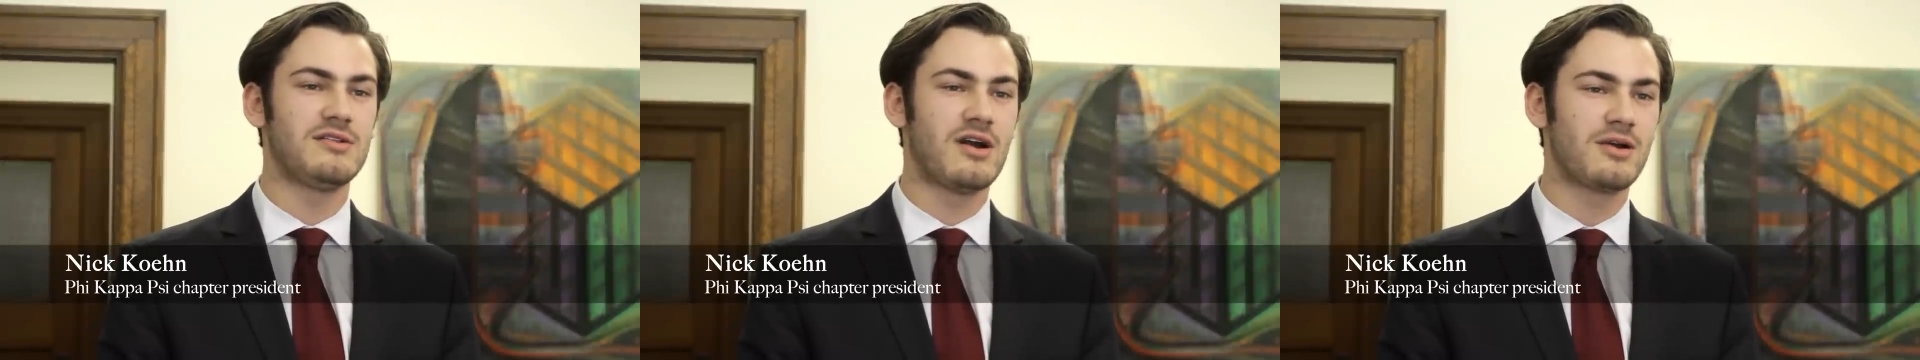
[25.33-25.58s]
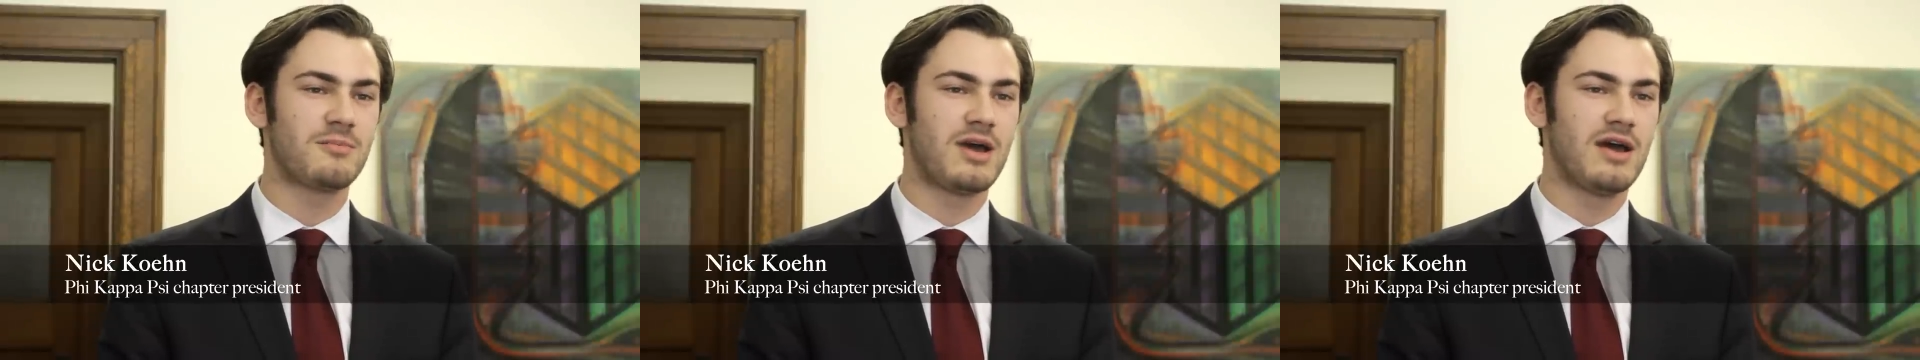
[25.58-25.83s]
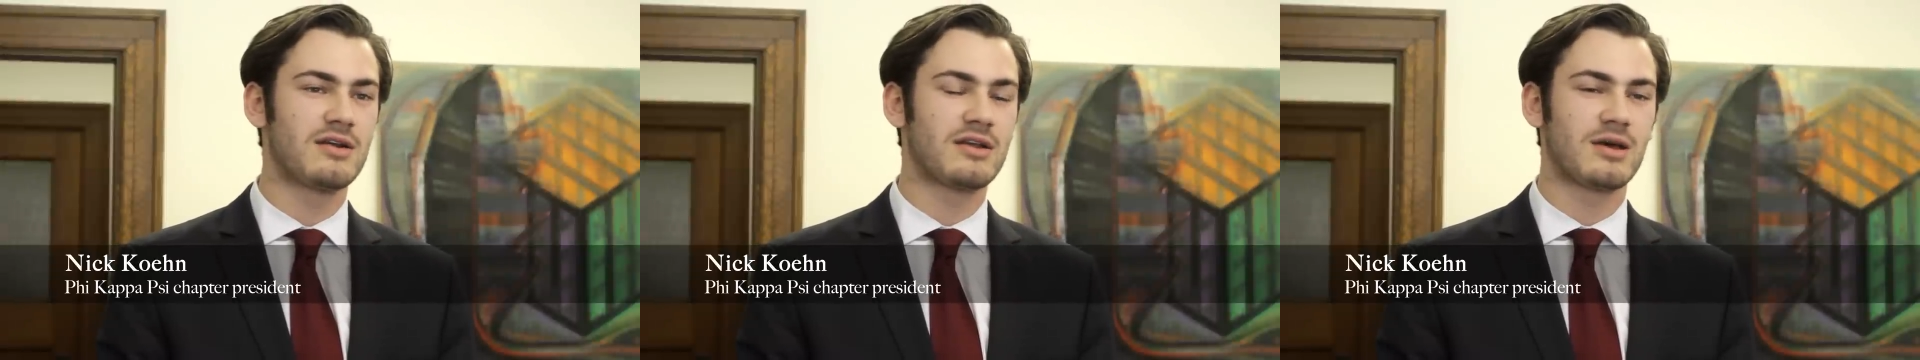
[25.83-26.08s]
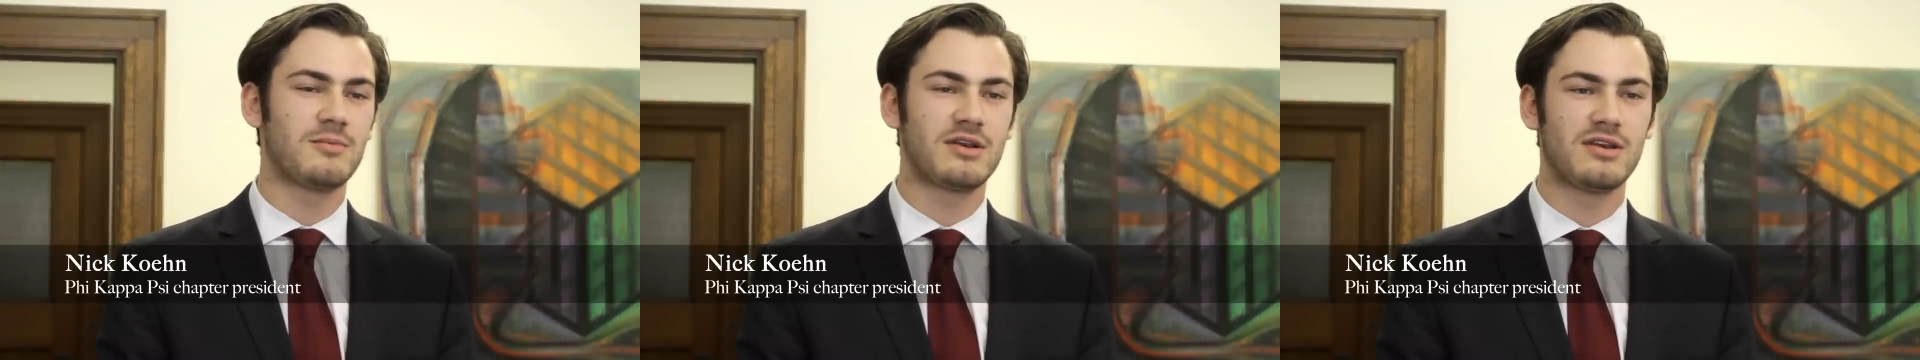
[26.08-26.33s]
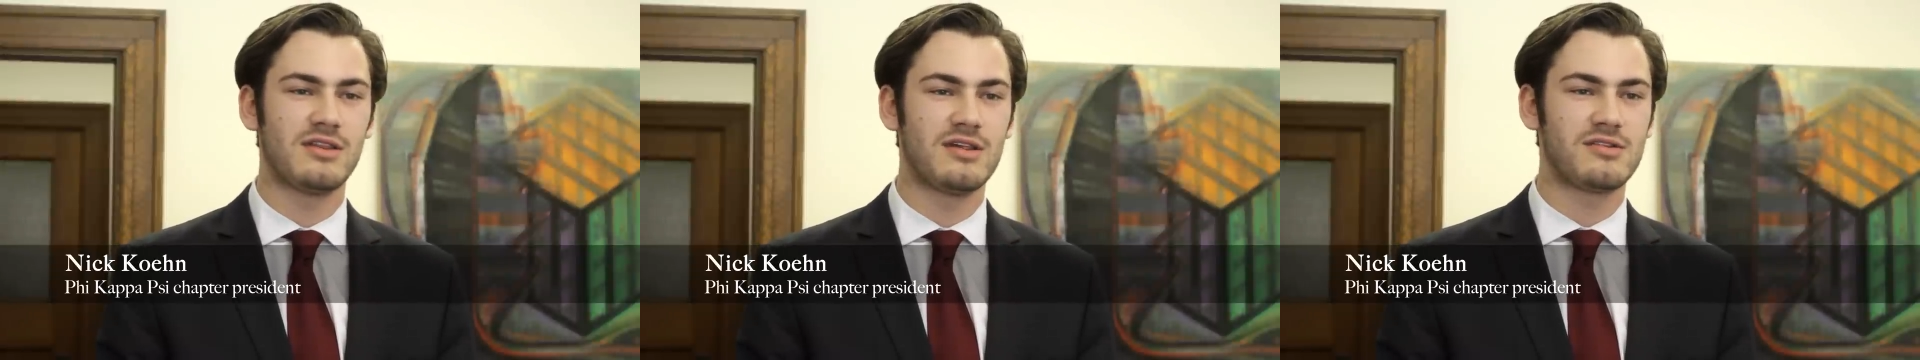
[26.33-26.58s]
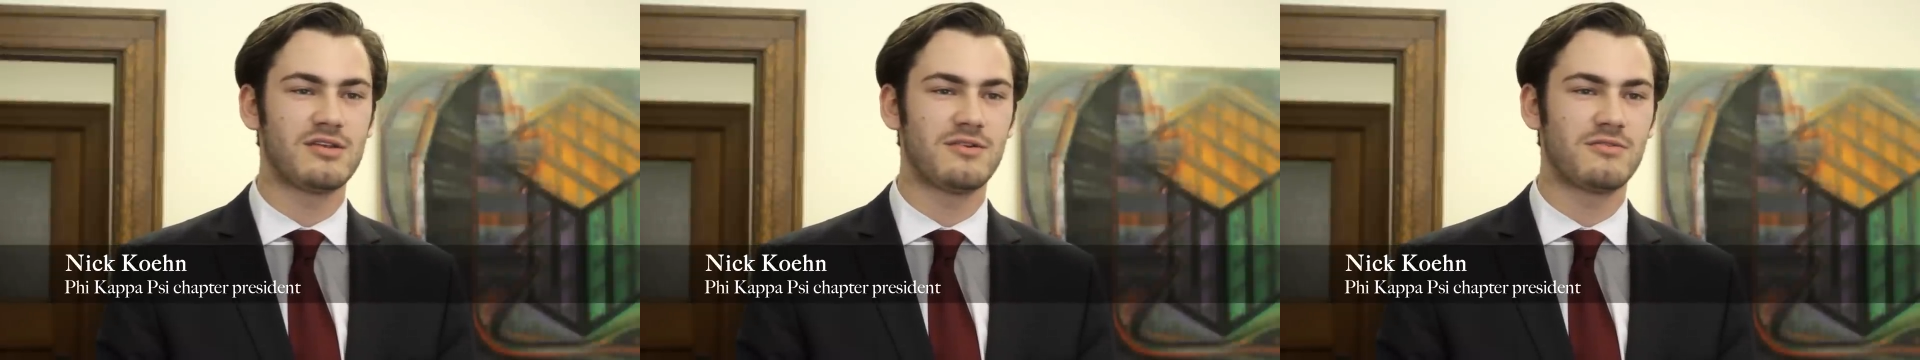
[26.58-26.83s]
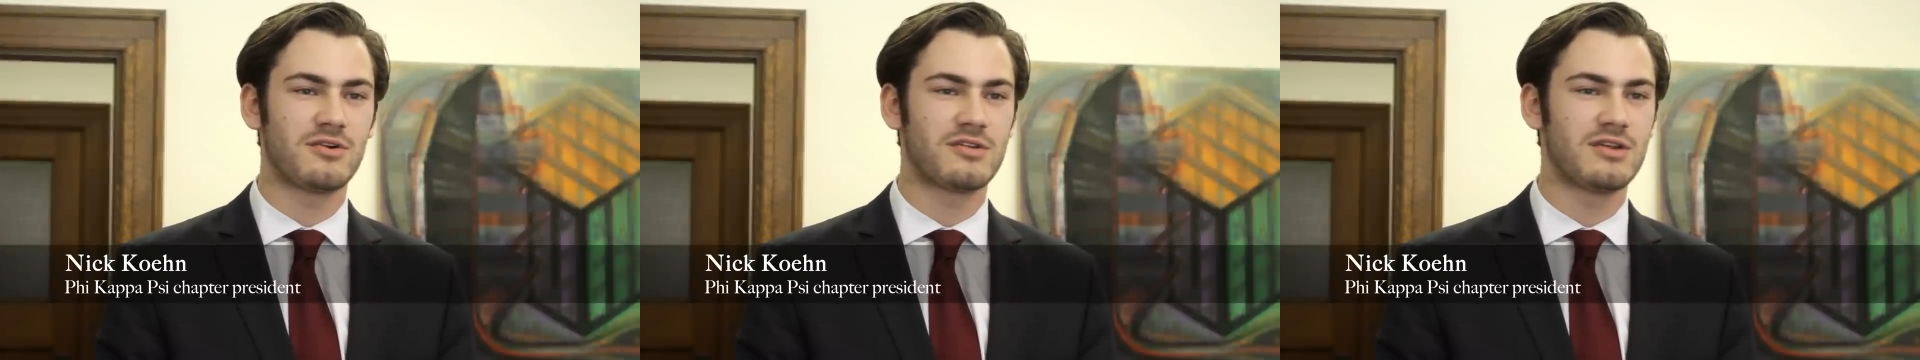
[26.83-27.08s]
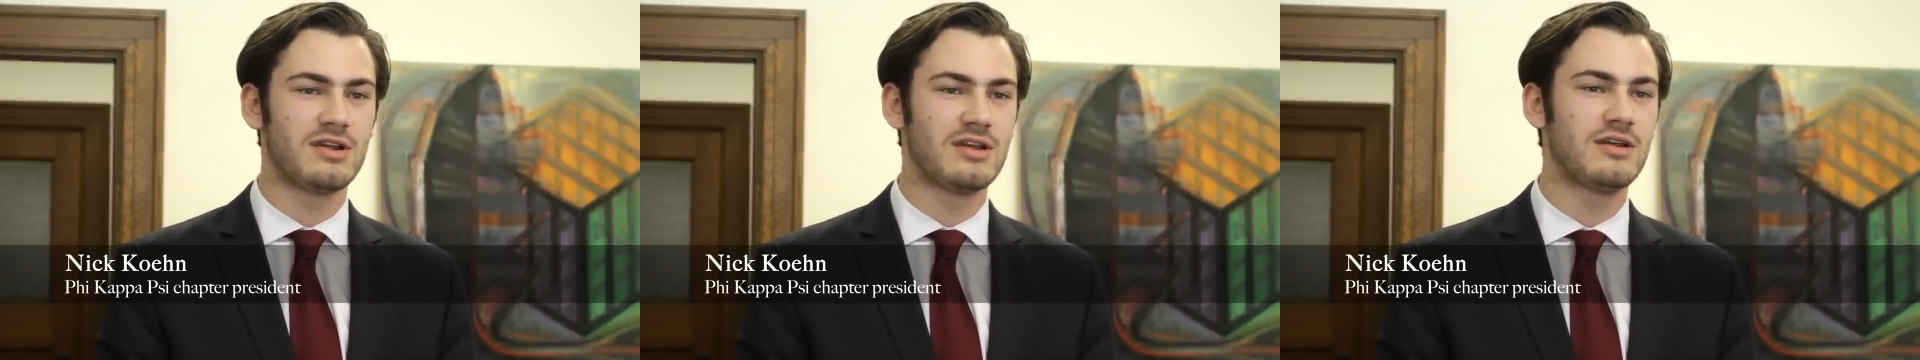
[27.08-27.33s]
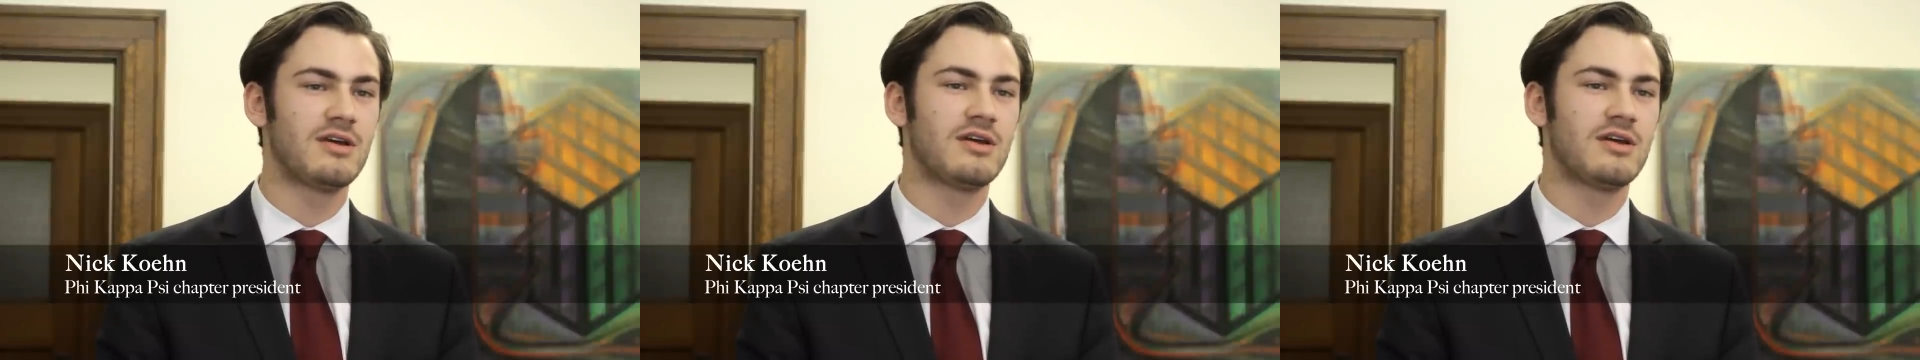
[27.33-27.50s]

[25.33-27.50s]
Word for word: young men coming to this university